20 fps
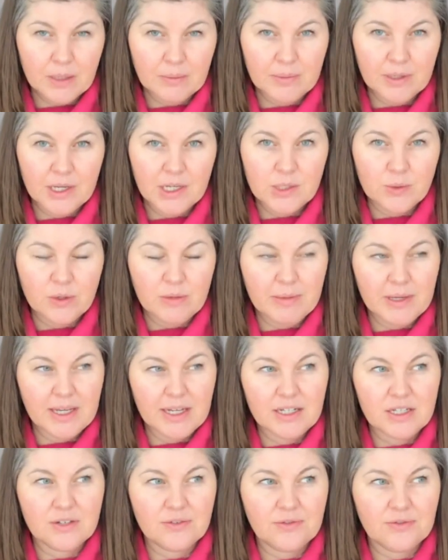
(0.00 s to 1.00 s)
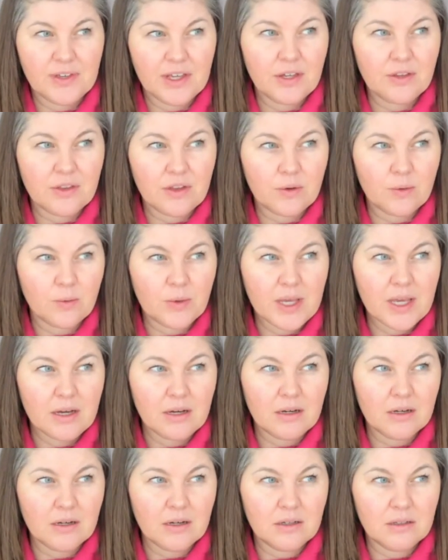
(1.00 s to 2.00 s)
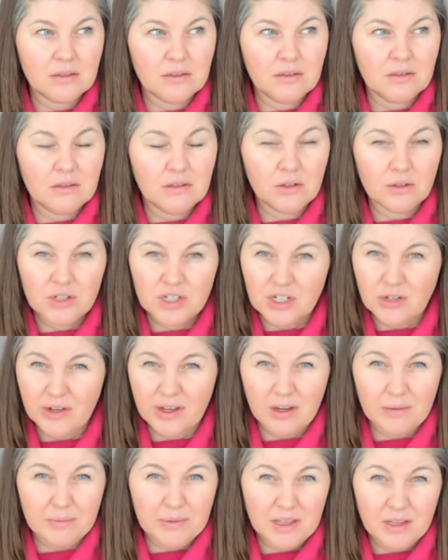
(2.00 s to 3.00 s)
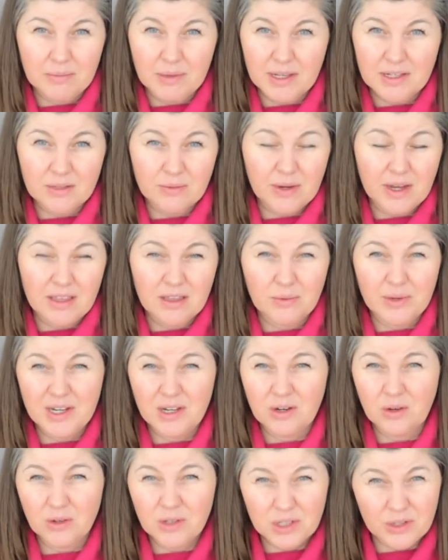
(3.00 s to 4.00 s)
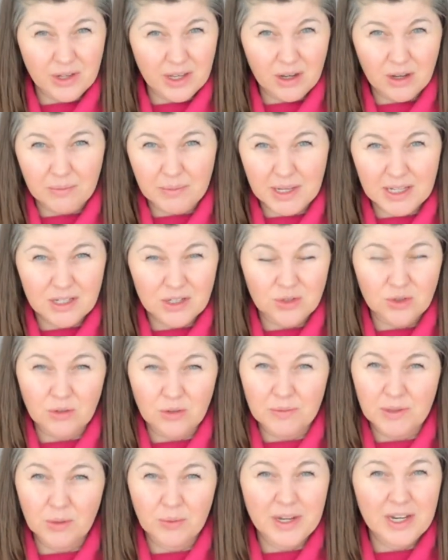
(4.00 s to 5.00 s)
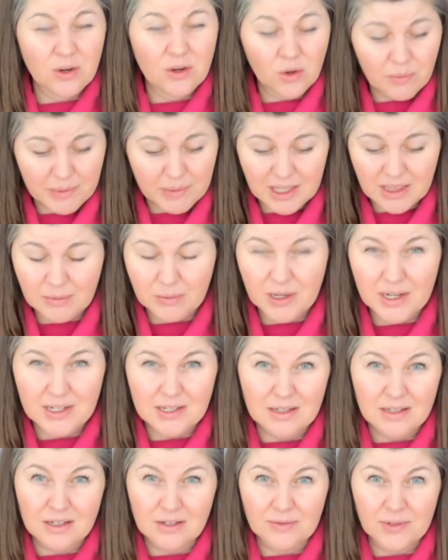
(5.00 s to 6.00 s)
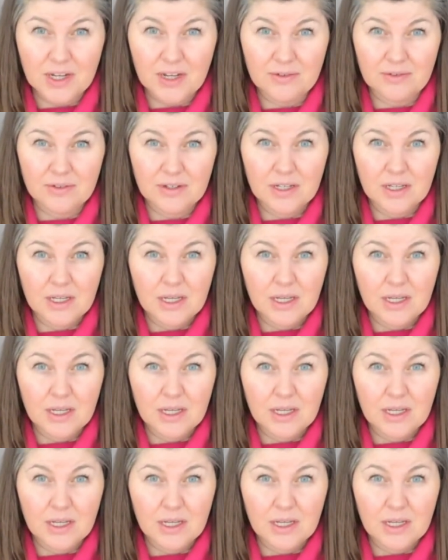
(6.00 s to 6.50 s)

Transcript: Because we begin to feel that we are not showing up in the best way, that we're not doing our best job, that we're not being a presence of love.